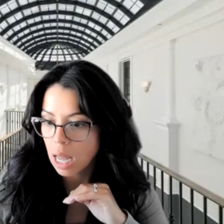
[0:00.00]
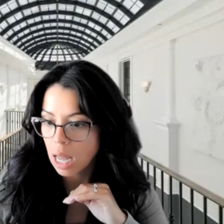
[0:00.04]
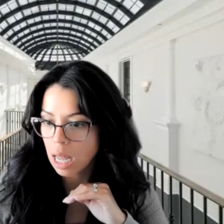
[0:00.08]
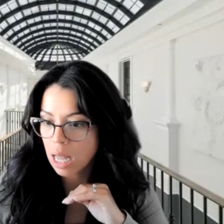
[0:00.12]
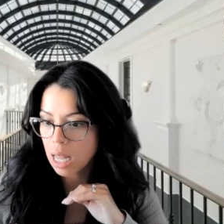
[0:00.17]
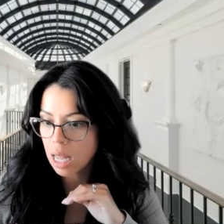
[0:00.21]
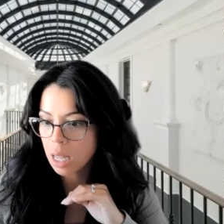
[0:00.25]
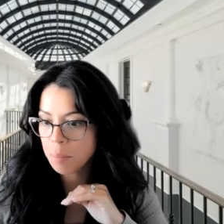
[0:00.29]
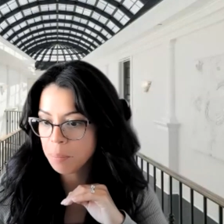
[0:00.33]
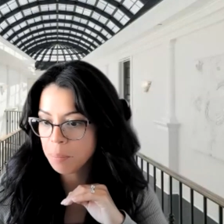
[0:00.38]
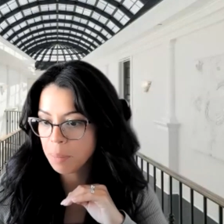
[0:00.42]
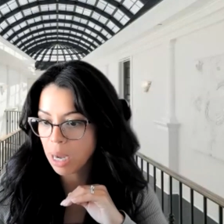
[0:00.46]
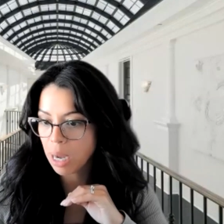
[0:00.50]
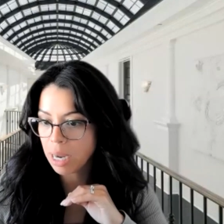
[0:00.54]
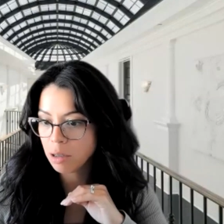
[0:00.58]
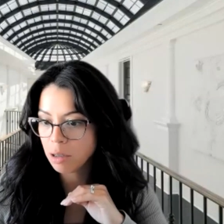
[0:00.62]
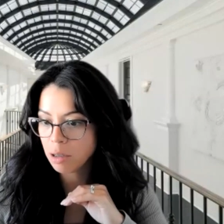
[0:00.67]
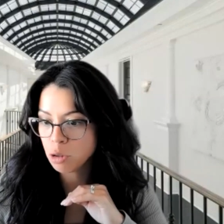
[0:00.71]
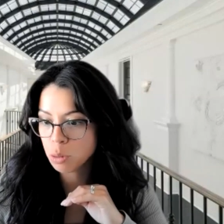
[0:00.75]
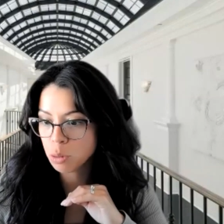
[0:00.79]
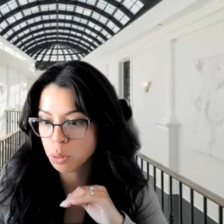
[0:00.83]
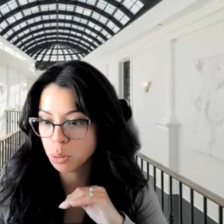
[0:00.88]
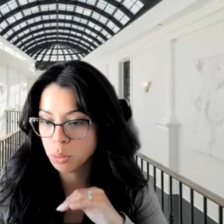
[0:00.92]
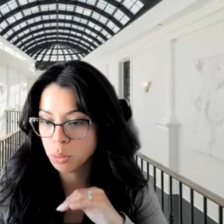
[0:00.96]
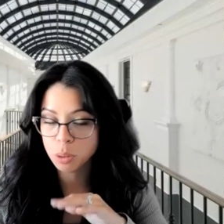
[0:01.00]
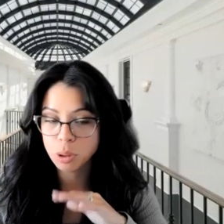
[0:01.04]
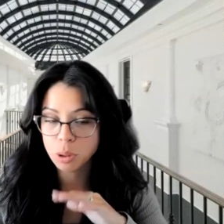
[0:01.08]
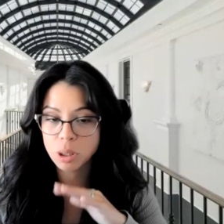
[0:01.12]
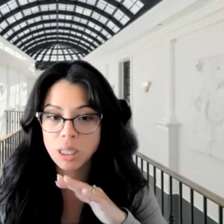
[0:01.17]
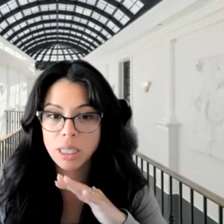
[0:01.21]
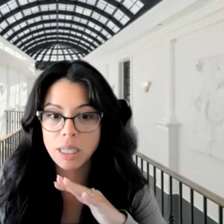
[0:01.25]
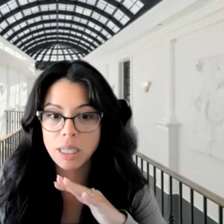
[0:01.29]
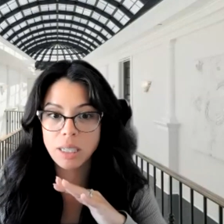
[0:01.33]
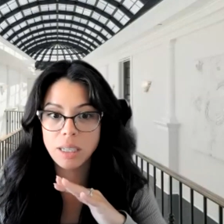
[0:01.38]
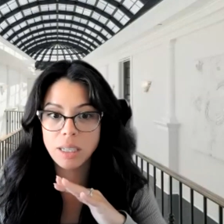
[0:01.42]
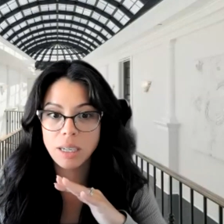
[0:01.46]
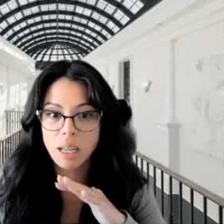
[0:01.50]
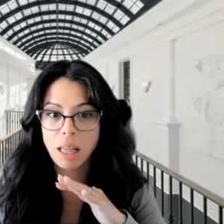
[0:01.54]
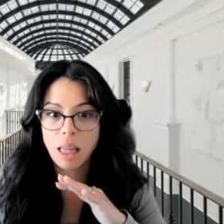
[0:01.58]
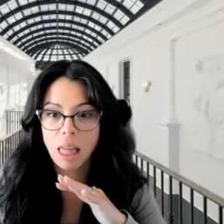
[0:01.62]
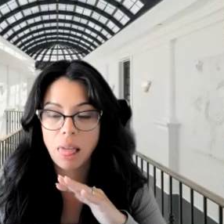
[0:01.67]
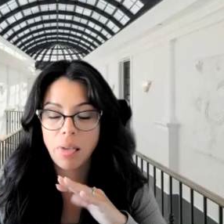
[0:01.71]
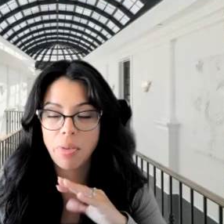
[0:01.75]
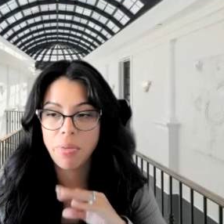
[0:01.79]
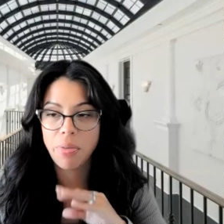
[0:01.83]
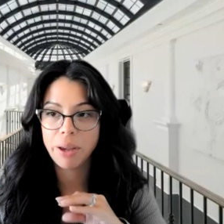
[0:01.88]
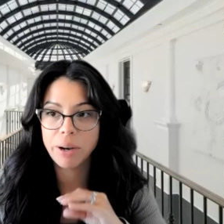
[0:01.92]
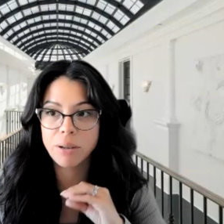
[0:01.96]
And truly,
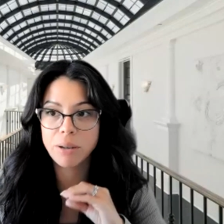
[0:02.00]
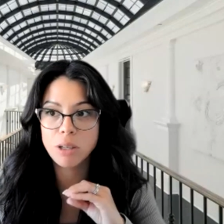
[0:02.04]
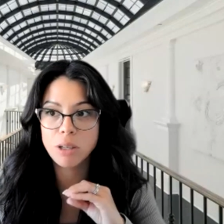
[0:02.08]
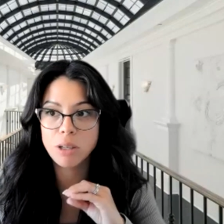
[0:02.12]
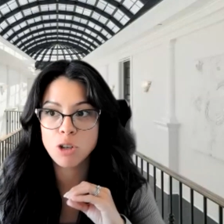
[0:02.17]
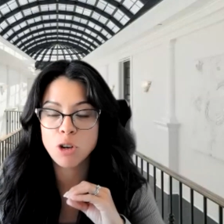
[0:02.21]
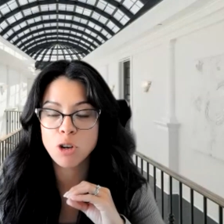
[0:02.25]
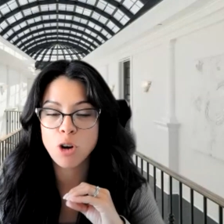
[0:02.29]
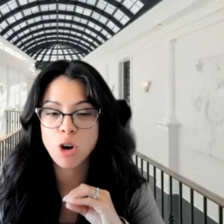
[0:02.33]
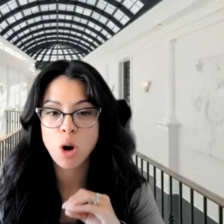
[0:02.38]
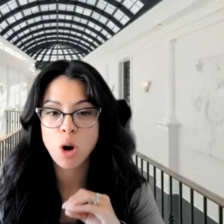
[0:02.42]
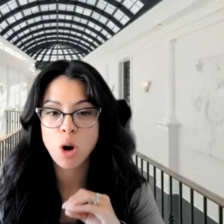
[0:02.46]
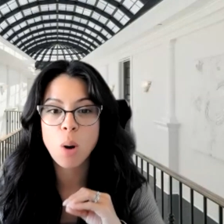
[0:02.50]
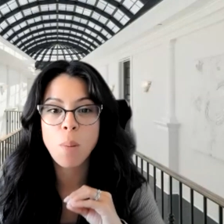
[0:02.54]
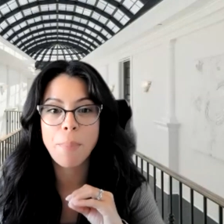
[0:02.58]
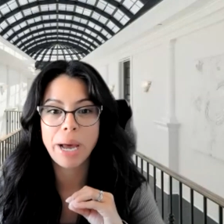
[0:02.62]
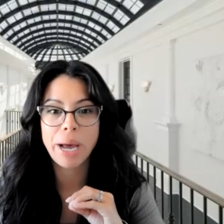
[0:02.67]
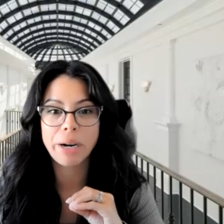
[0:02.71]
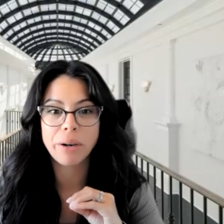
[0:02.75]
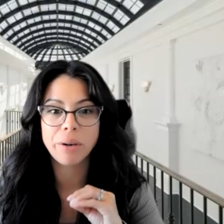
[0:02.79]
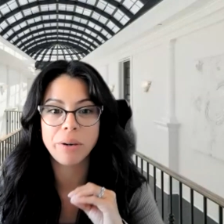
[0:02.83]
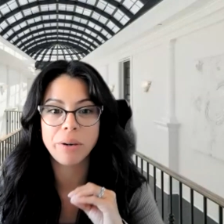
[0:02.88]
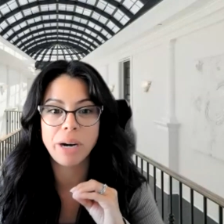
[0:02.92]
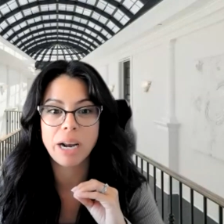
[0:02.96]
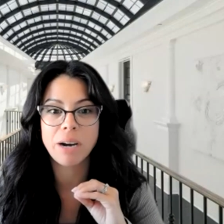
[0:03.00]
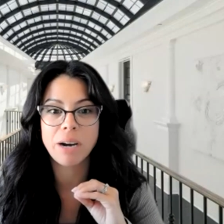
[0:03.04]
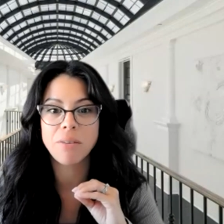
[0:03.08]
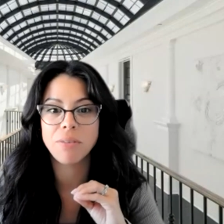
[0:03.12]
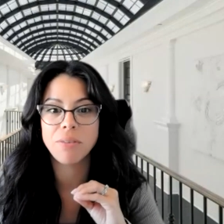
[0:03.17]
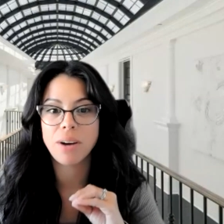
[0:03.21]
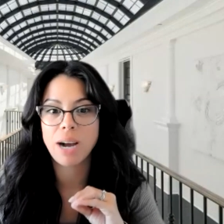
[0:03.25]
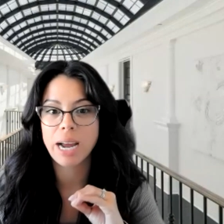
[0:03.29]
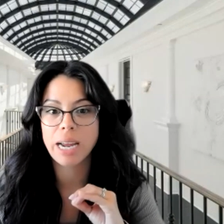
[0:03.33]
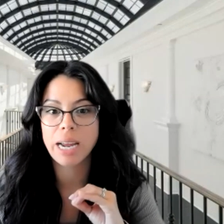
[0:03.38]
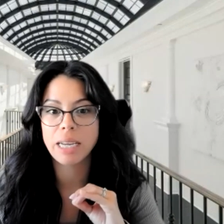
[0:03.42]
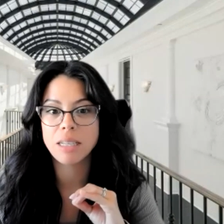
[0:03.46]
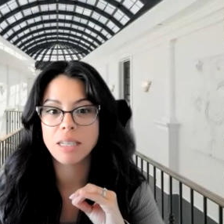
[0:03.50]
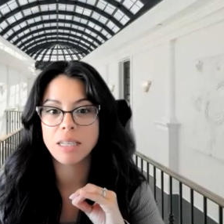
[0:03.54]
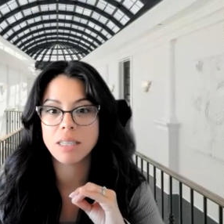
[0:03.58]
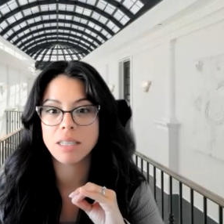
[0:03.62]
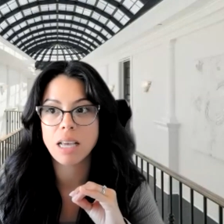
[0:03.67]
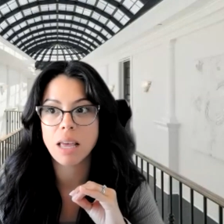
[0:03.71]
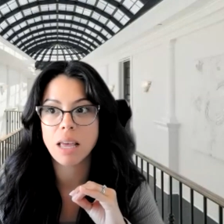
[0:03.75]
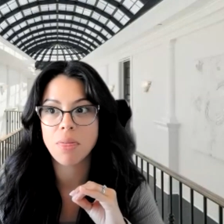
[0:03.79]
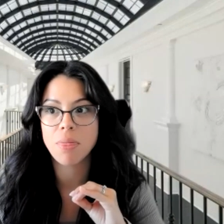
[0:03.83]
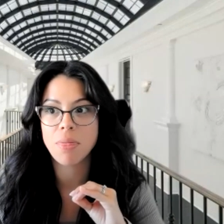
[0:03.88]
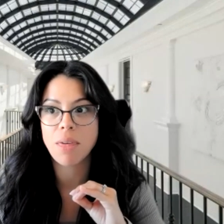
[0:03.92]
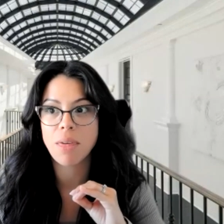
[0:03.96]
there is no better
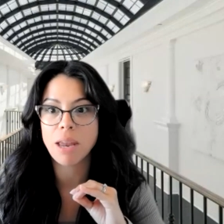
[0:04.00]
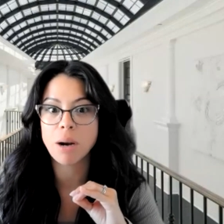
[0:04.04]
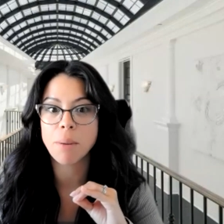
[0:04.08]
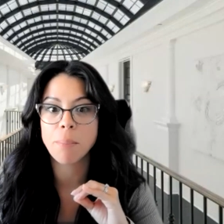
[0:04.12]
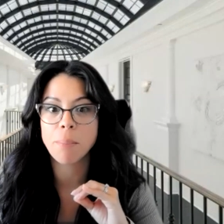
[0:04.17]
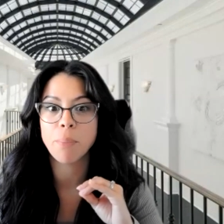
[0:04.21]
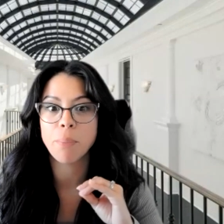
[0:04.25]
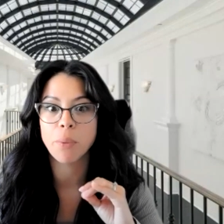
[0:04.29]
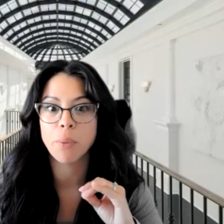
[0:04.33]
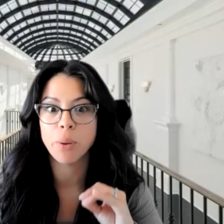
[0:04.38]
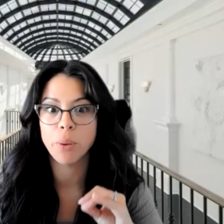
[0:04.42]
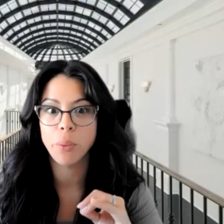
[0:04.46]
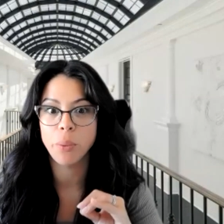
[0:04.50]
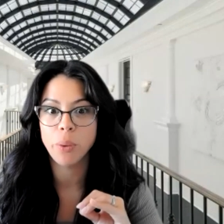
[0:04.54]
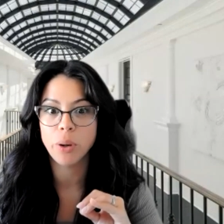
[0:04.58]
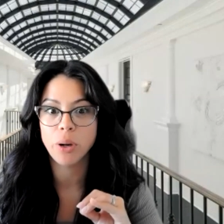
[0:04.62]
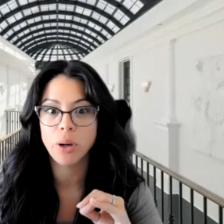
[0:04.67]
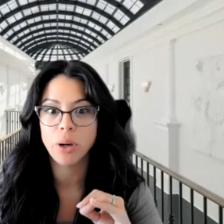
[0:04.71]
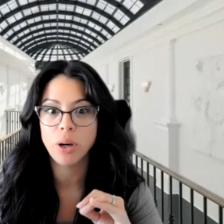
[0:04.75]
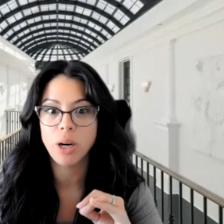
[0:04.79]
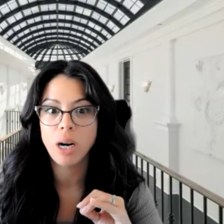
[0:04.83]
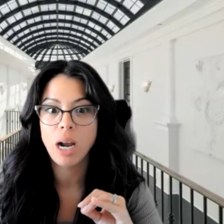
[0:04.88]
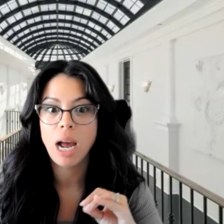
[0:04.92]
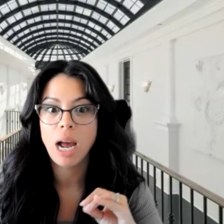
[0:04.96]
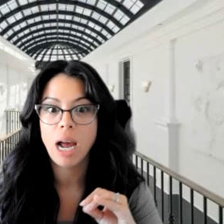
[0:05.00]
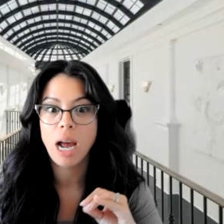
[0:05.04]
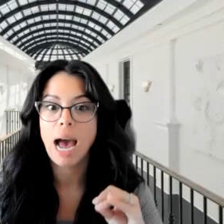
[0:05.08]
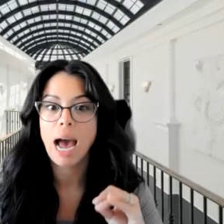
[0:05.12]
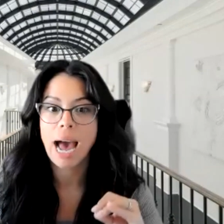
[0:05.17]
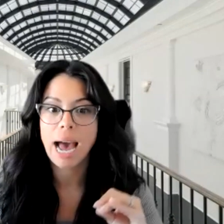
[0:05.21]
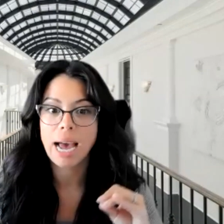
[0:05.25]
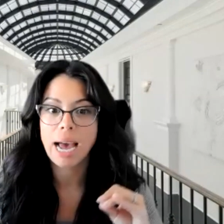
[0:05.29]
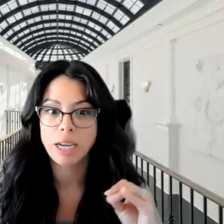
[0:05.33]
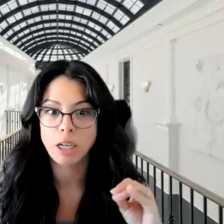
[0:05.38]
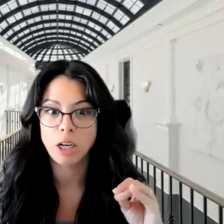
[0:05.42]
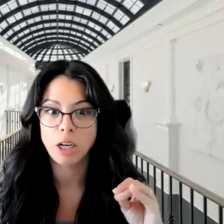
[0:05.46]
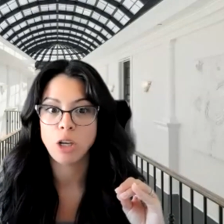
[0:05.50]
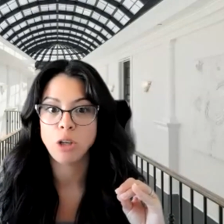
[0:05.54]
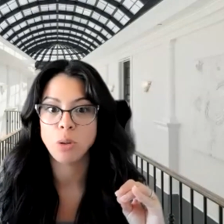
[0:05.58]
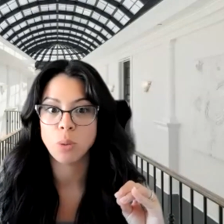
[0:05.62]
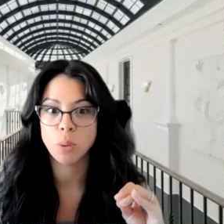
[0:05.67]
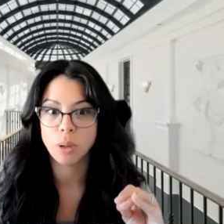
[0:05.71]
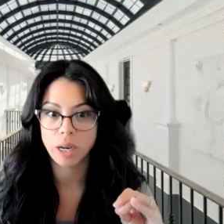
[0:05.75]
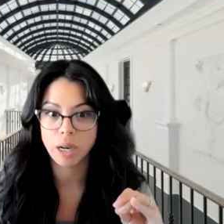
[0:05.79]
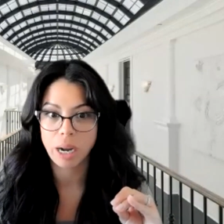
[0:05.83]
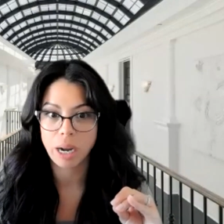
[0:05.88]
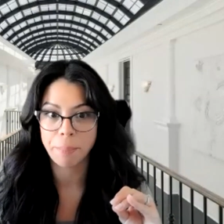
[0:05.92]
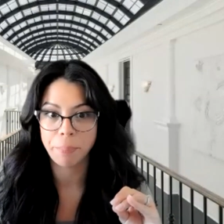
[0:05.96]
advice than a broker at
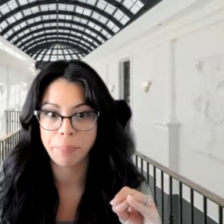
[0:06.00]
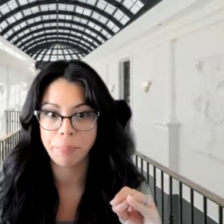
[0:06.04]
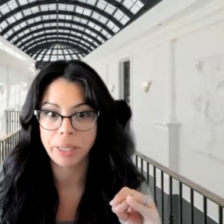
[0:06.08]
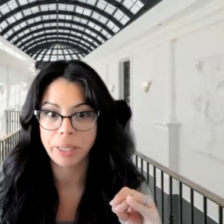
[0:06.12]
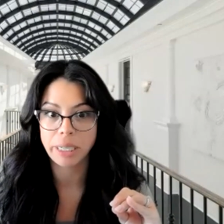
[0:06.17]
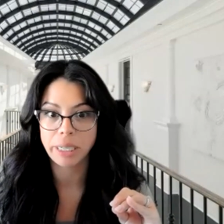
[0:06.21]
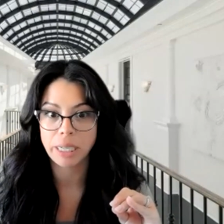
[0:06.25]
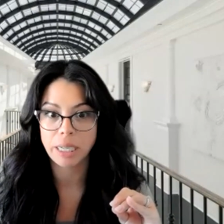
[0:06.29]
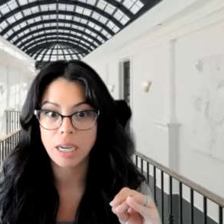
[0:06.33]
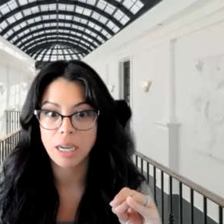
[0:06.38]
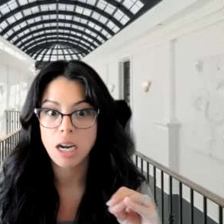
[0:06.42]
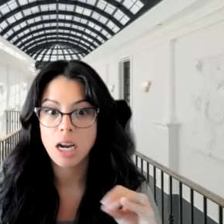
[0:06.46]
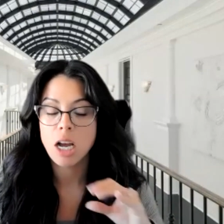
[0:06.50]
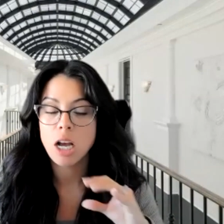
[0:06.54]
your company.